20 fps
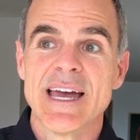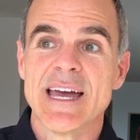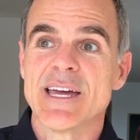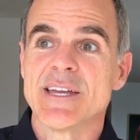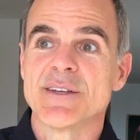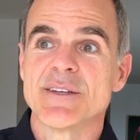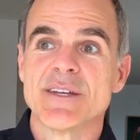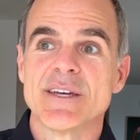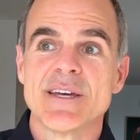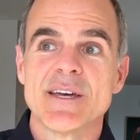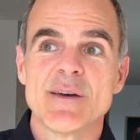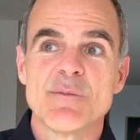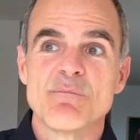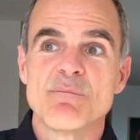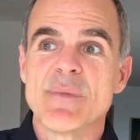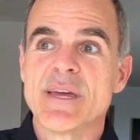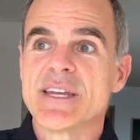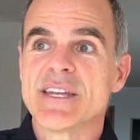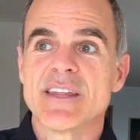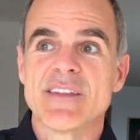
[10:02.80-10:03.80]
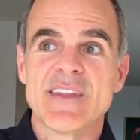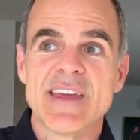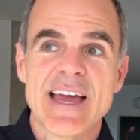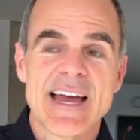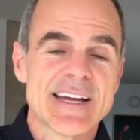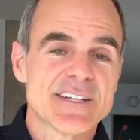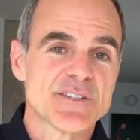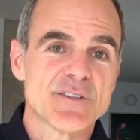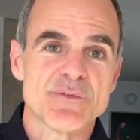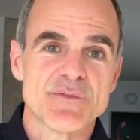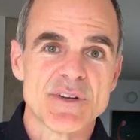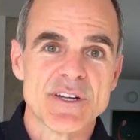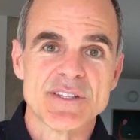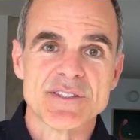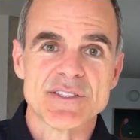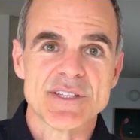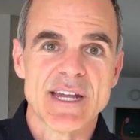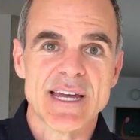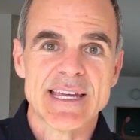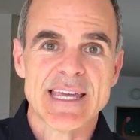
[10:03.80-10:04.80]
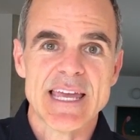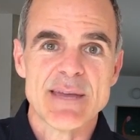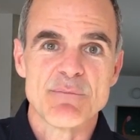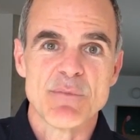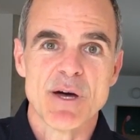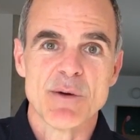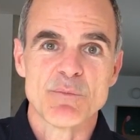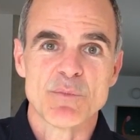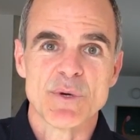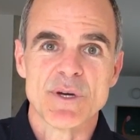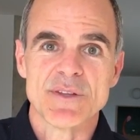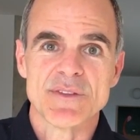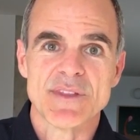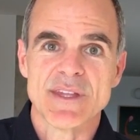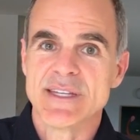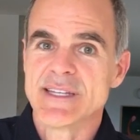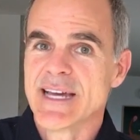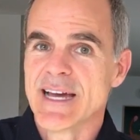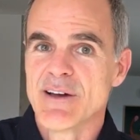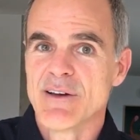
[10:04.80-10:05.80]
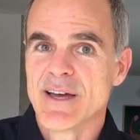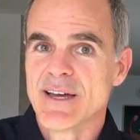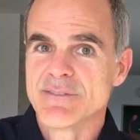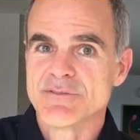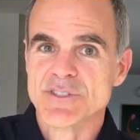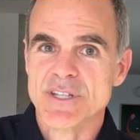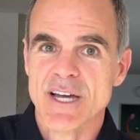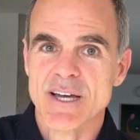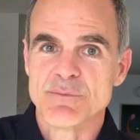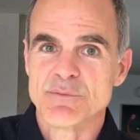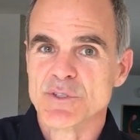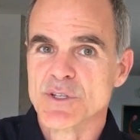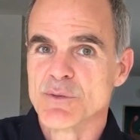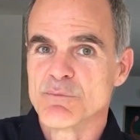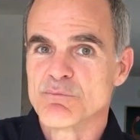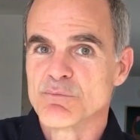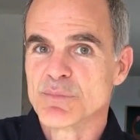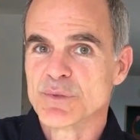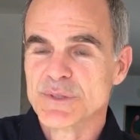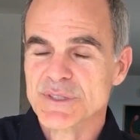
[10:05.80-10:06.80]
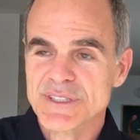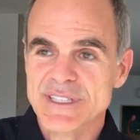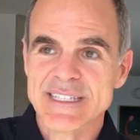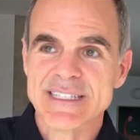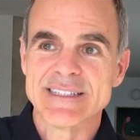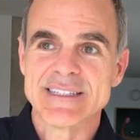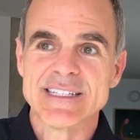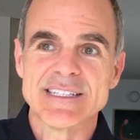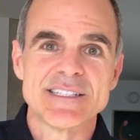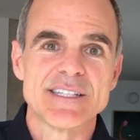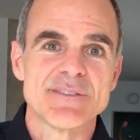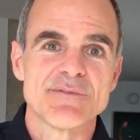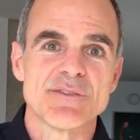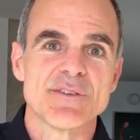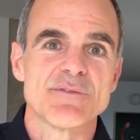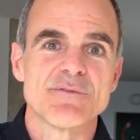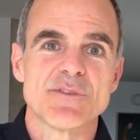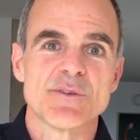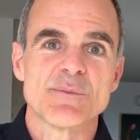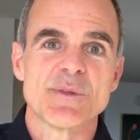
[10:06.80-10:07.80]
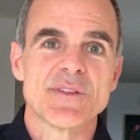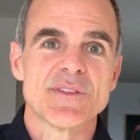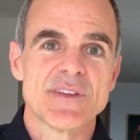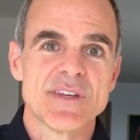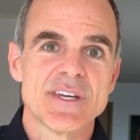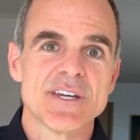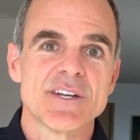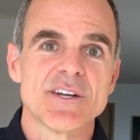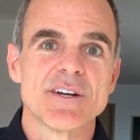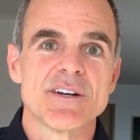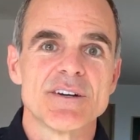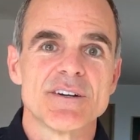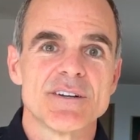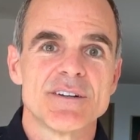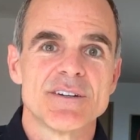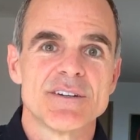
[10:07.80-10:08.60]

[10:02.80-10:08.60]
And many of the actor friends that I came up with, they now have jobs completely different from the theater.